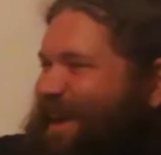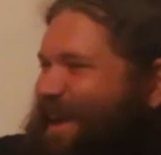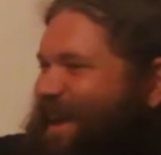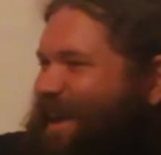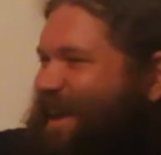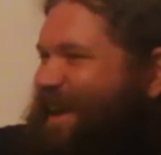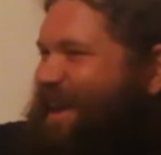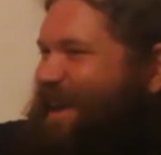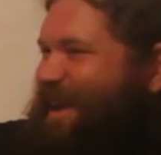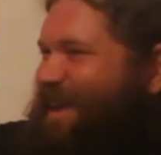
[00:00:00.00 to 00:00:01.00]

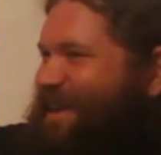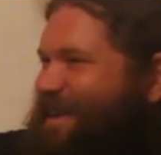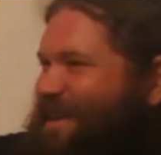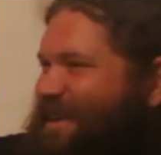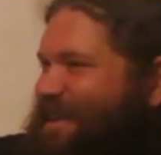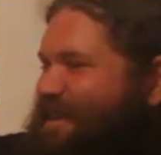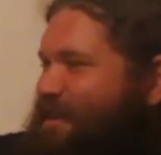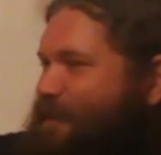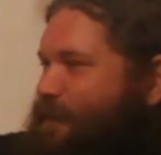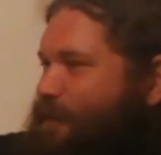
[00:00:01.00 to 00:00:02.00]

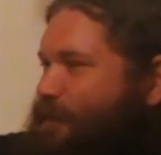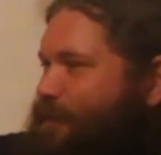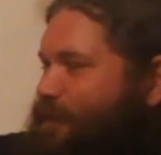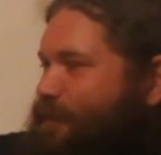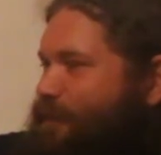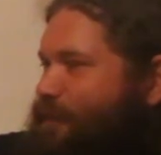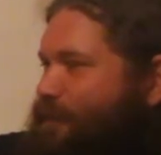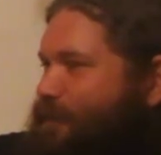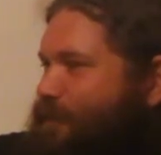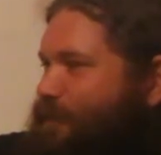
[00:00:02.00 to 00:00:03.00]

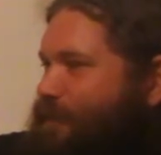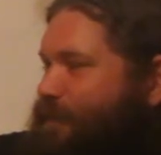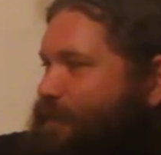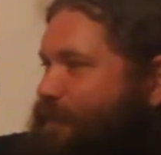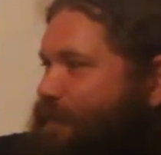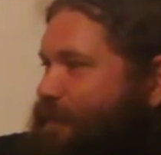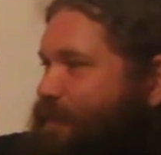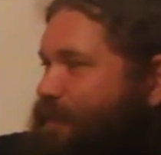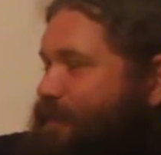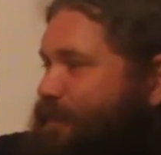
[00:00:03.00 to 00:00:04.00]

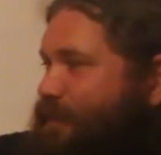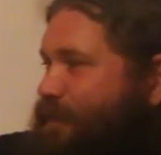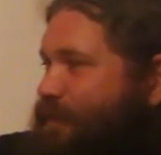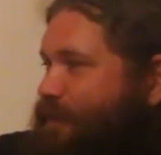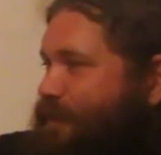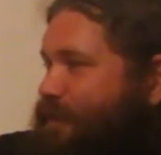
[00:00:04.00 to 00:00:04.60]
No words are spoken by the person on screen.